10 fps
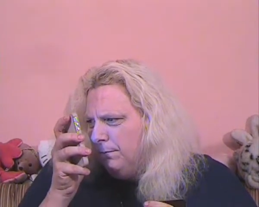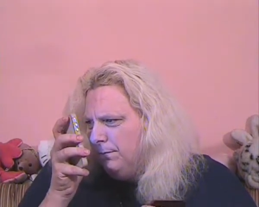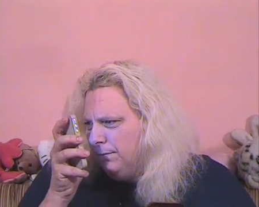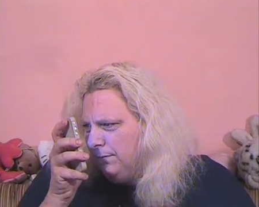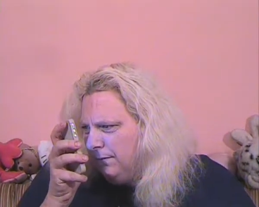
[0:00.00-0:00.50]

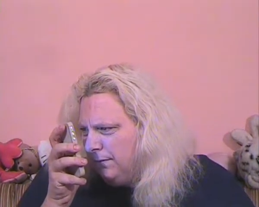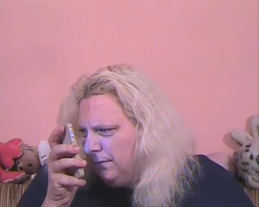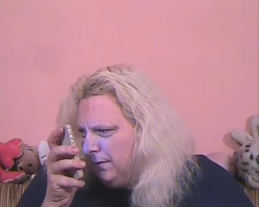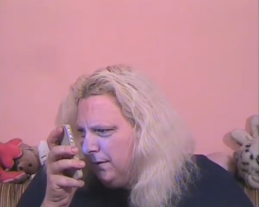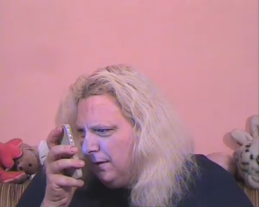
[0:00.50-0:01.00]

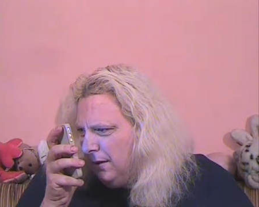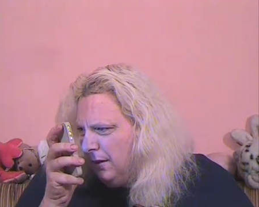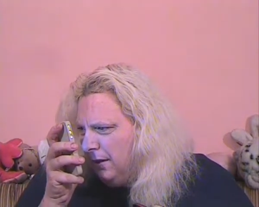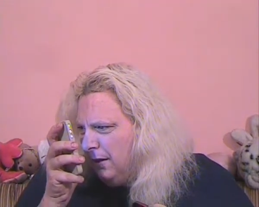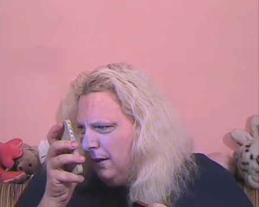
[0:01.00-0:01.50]

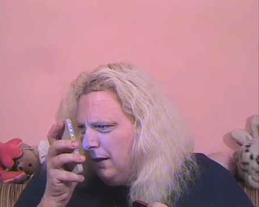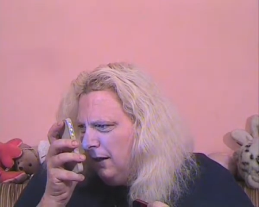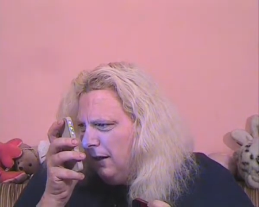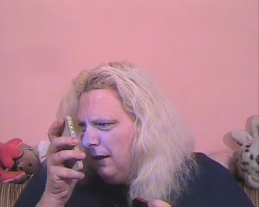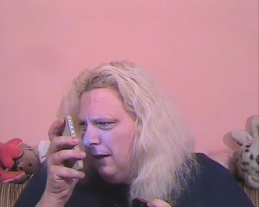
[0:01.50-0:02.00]

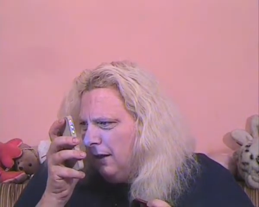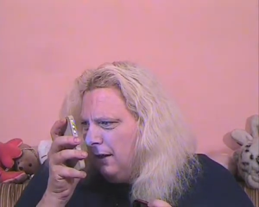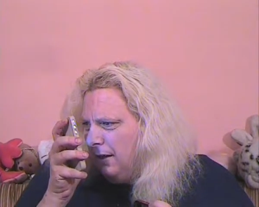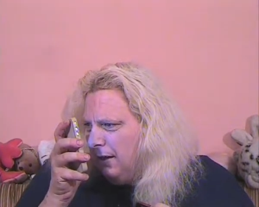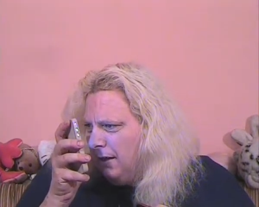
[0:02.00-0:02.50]

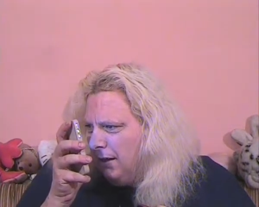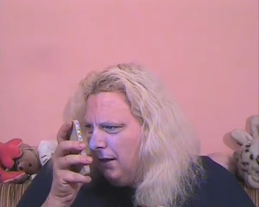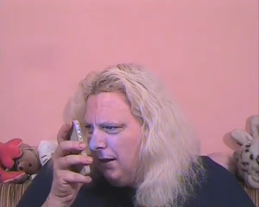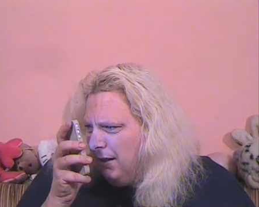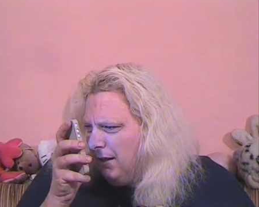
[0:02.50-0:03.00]

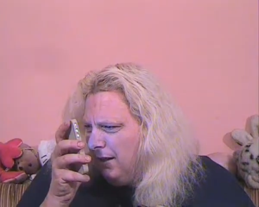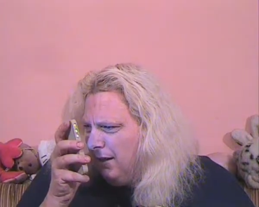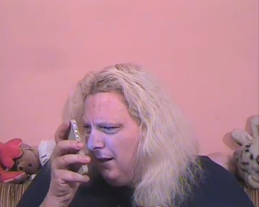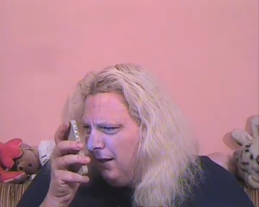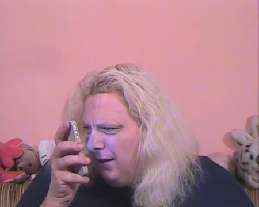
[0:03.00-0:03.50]

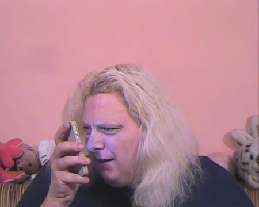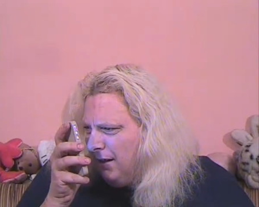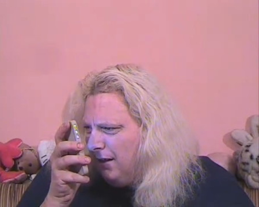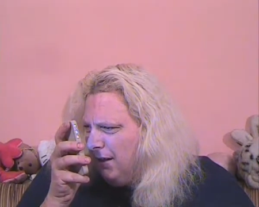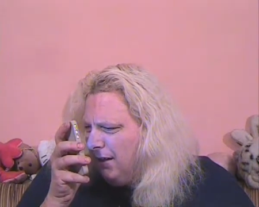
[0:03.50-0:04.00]

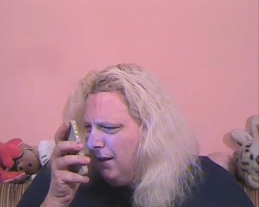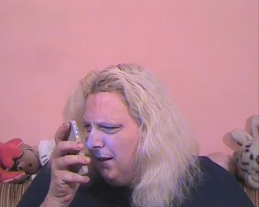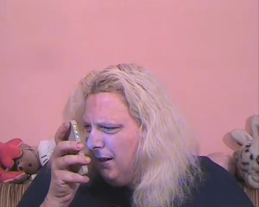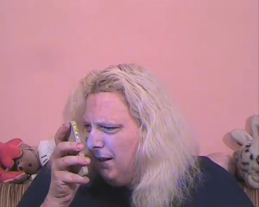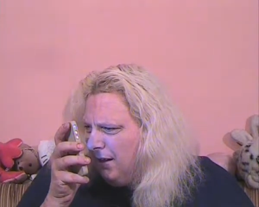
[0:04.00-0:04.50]

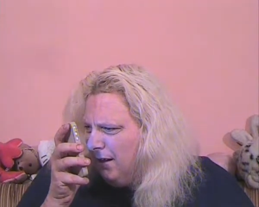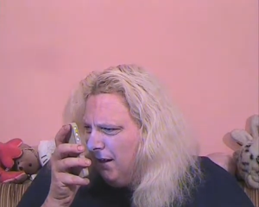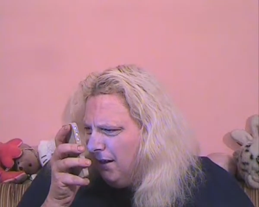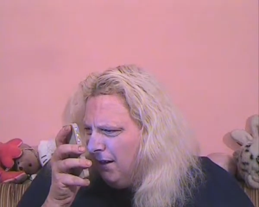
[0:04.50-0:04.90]
[no speech]